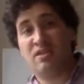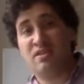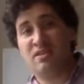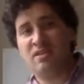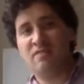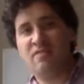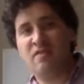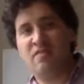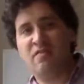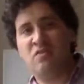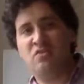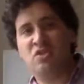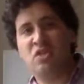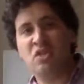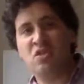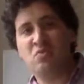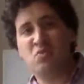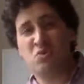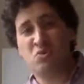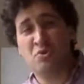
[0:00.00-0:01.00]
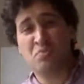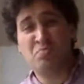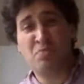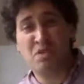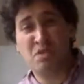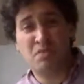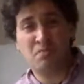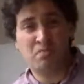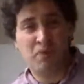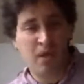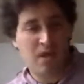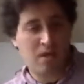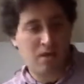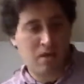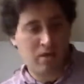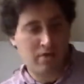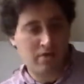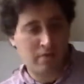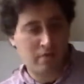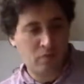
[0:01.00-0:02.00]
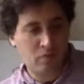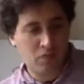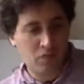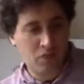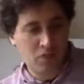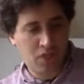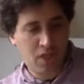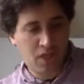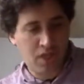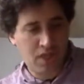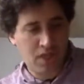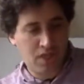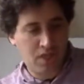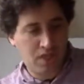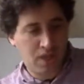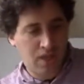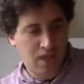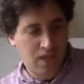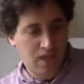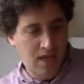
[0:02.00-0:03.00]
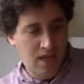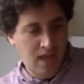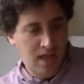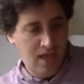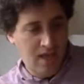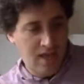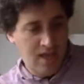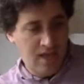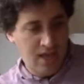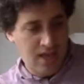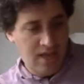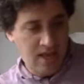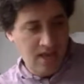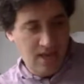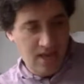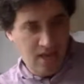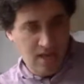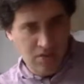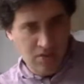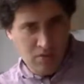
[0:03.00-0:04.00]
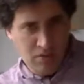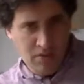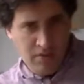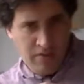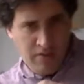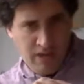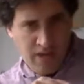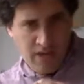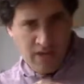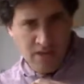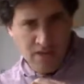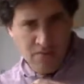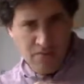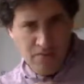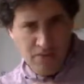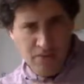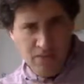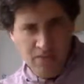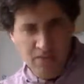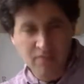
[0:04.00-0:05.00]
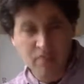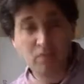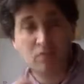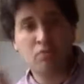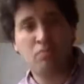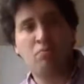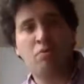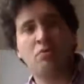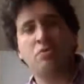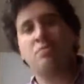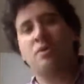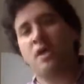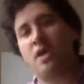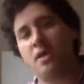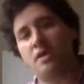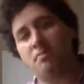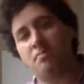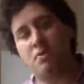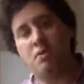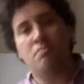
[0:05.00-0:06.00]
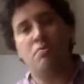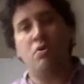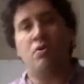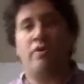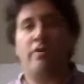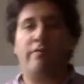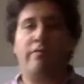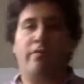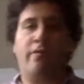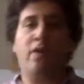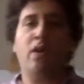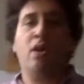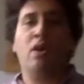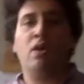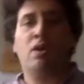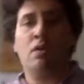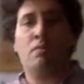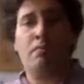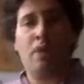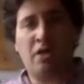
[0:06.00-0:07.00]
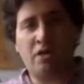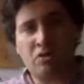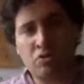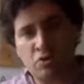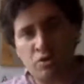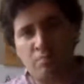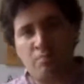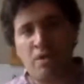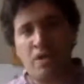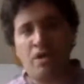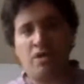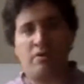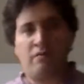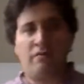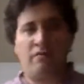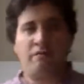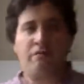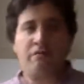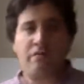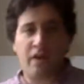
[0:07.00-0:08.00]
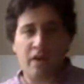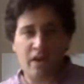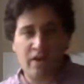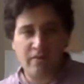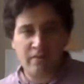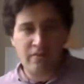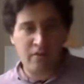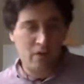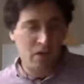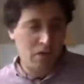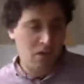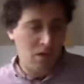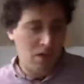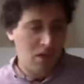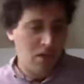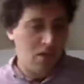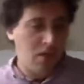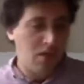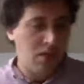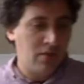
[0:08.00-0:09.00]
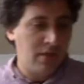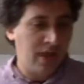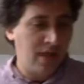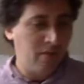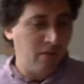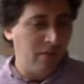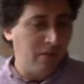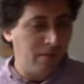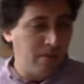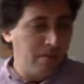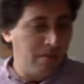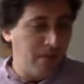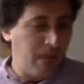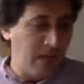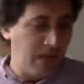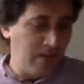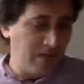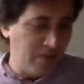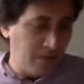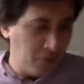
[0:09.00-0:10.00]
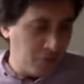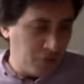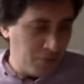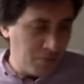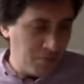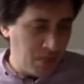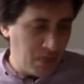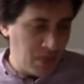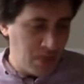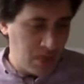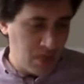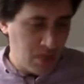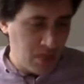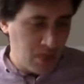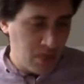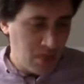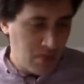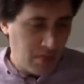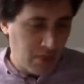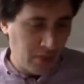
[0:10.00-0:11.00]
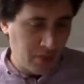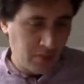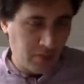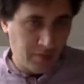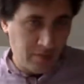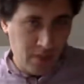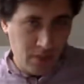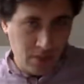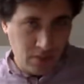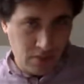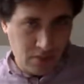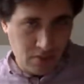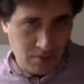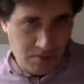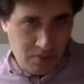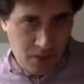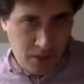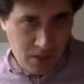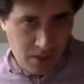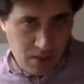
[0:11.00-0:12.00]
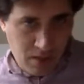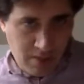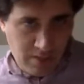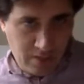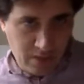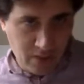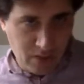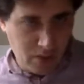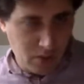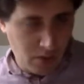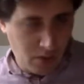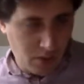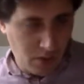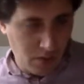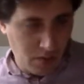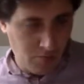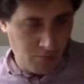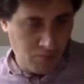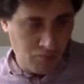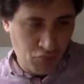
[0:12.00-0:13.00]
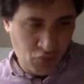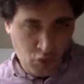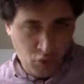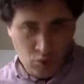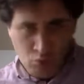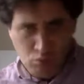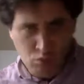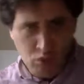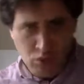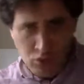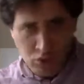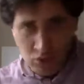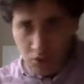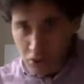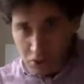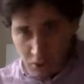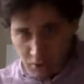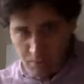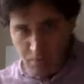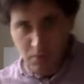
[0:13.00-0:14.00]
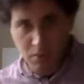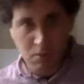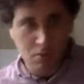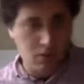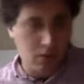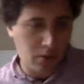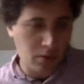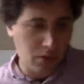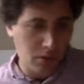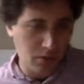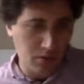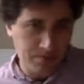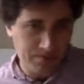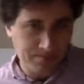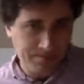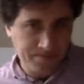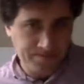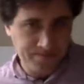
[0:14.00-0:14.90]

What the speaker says: even if it's equal to B's payoff, we're saying that if A has a positive, so suppose A and B both have a monetary payoff of 5, that will be painful to B because of B's competitive instinct. It's just the assumption of the question.